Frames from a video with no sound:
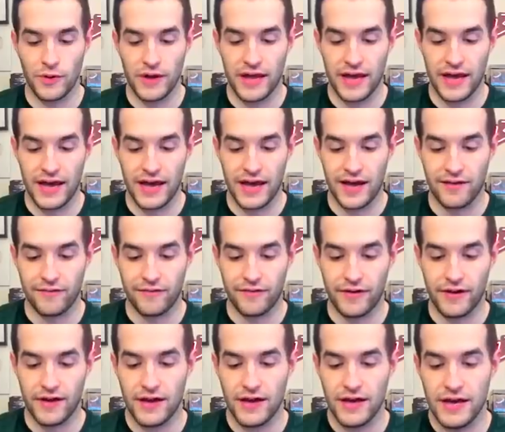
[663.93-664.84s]
We have
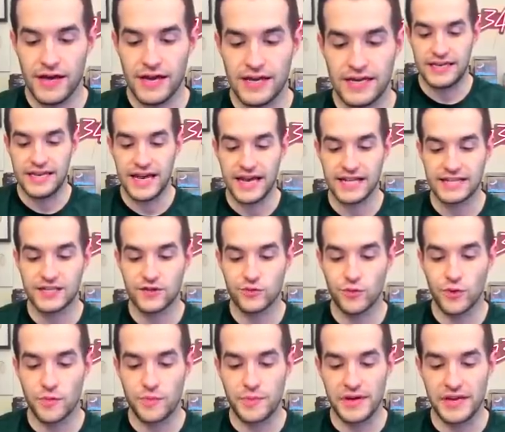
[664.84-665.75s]
Dances
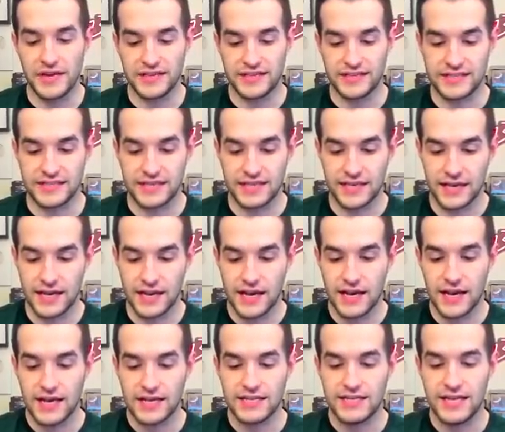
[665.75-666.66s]
with Beasts,
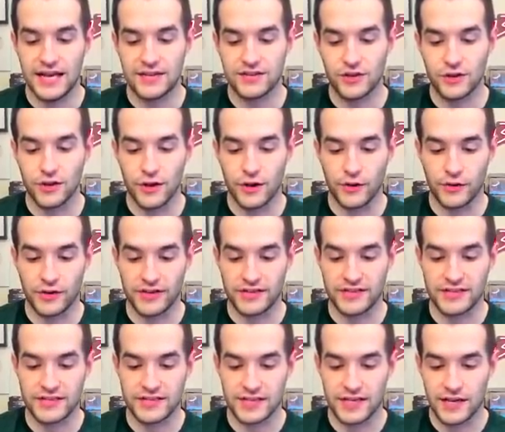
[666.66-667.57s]
Desert
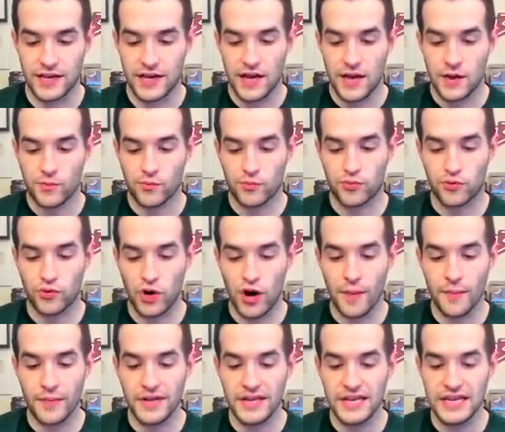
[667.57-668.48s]
Locust,
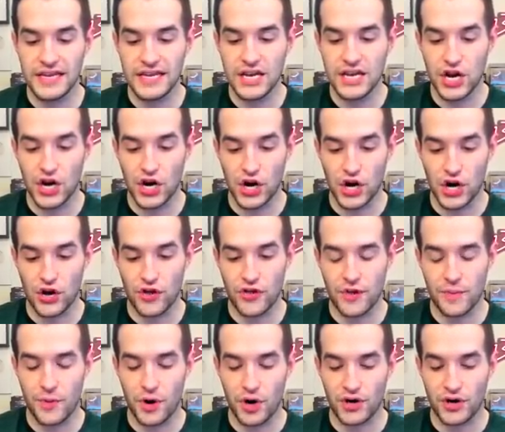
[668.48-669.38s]
Prometeor,
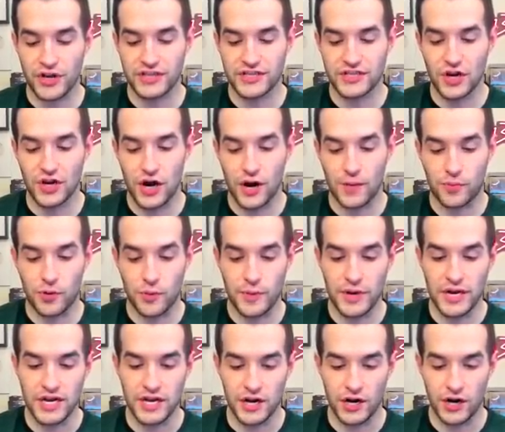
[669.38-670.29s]
the Burning Star,
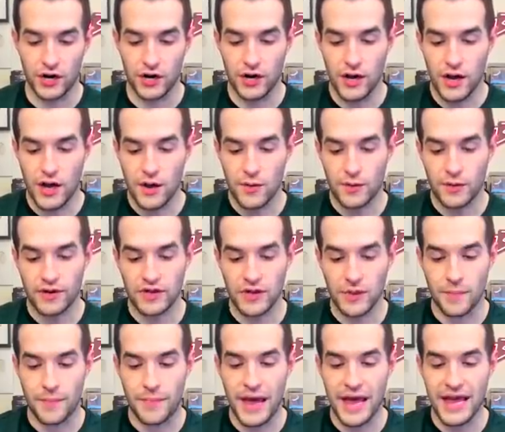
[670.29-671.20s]
Prometeor. We got
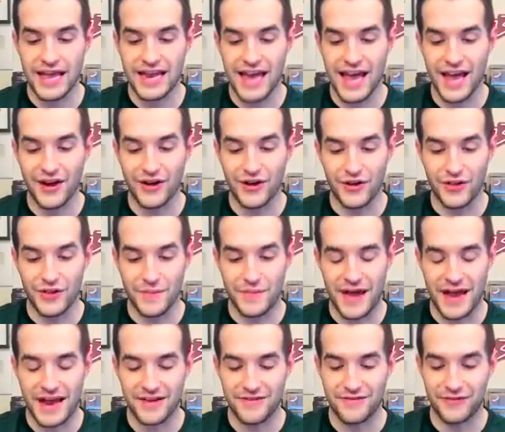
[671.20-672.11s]
the Bayonetter, the
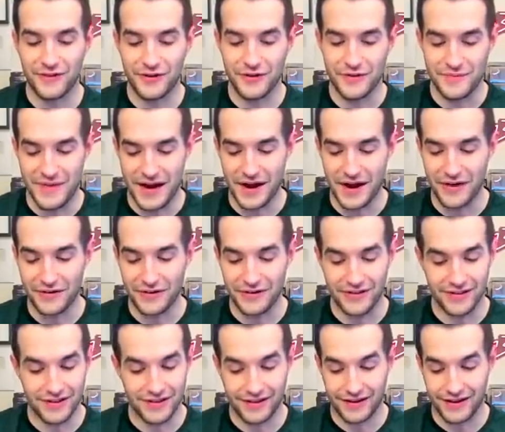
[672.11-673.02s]
Baneful
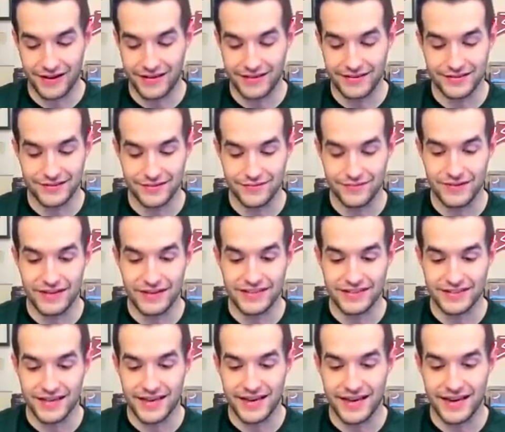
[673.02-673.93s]
Barrel. Okay, these are
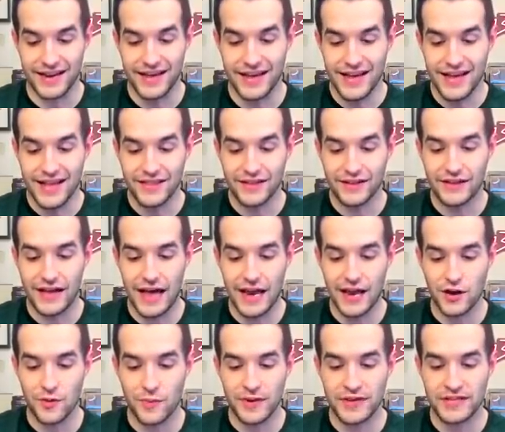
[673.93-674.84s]
insane. The
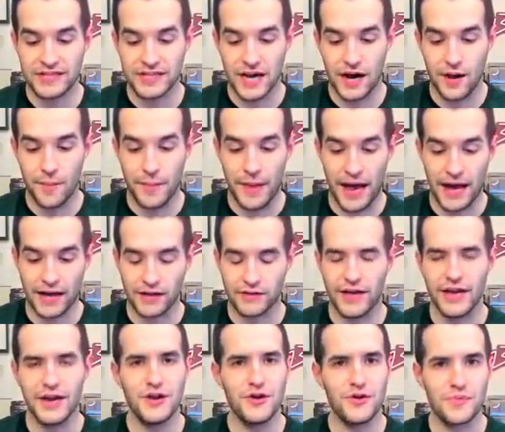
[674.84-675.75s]
Gladiator Beast Comeback.
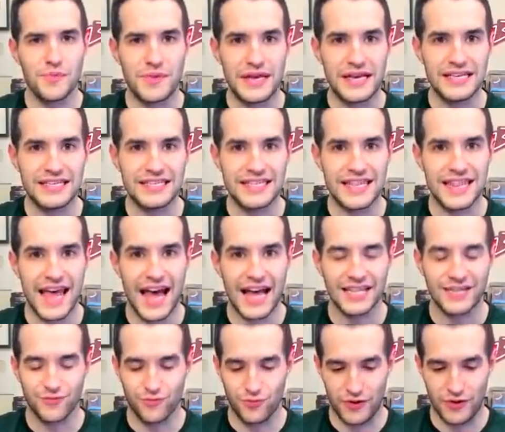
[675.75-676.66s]
Gladiator Beast,
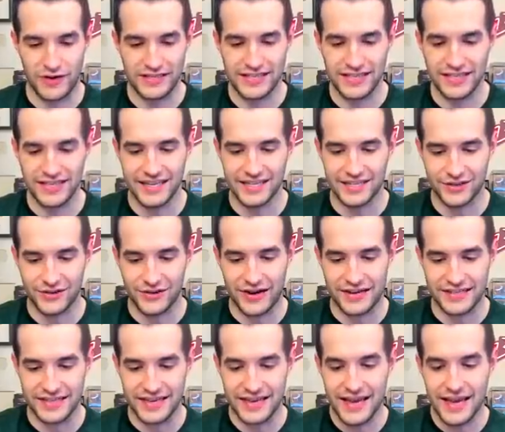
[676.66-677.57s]
that recently, it's
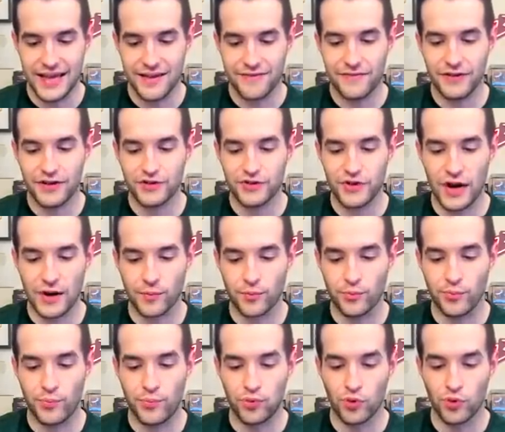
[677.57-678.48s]
crazy.
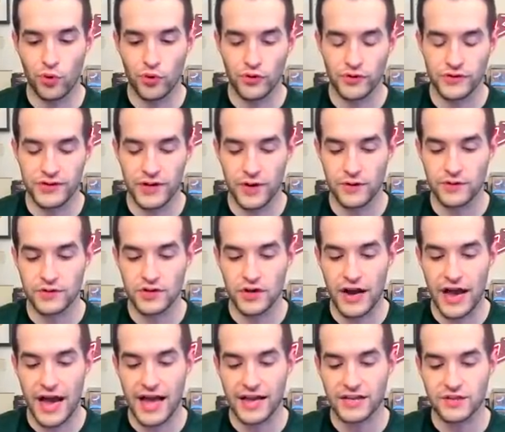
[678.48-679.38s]
Finitrack Brutal
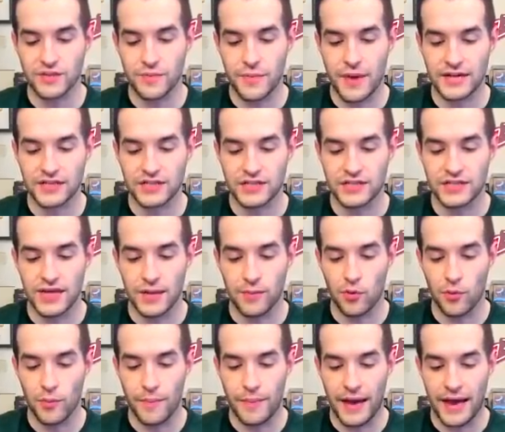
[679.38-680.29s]
Dozer, Action Magic
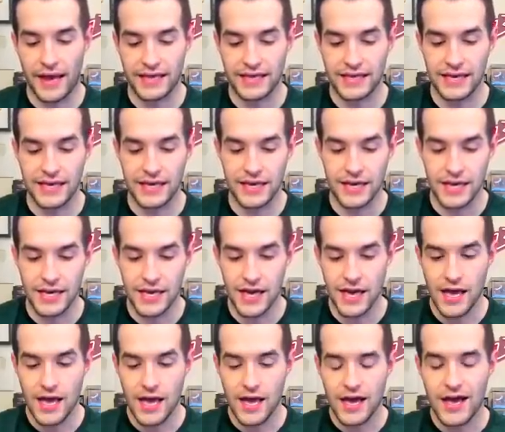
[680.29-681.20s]
Double Banking.
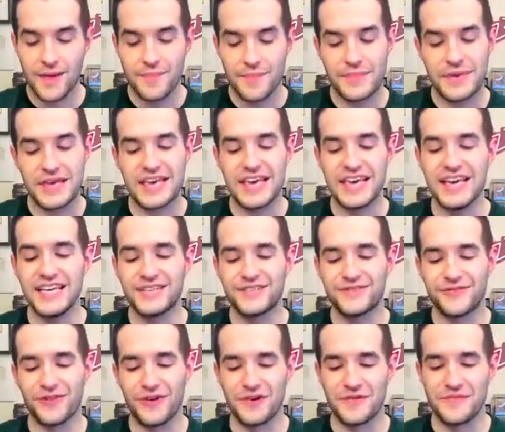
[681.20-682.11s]

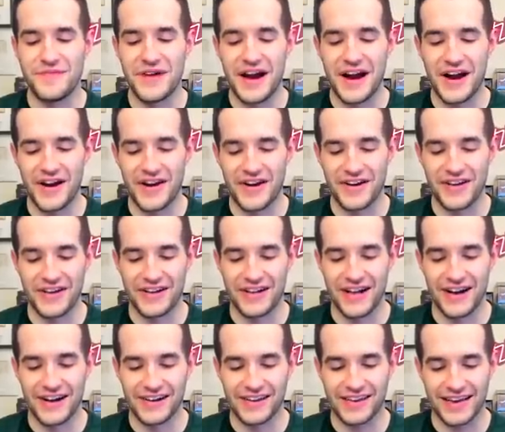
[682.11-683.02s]
Peaceful Burial.
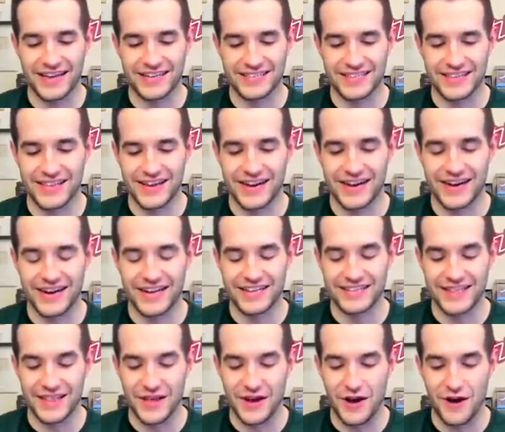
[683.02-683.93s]
Okay, so there it
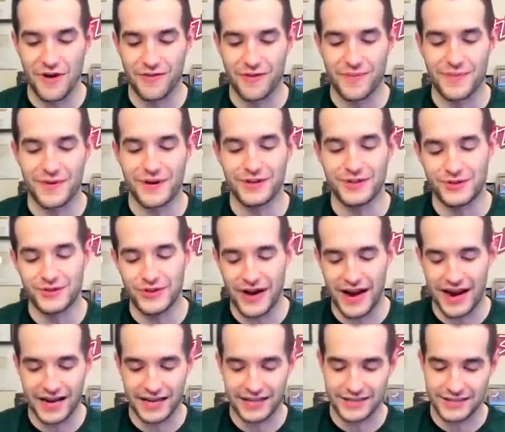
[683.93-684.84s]
is in the Overburst
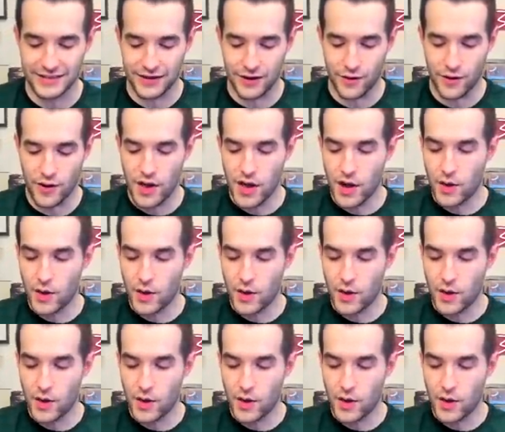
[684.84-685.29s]
Dragon. So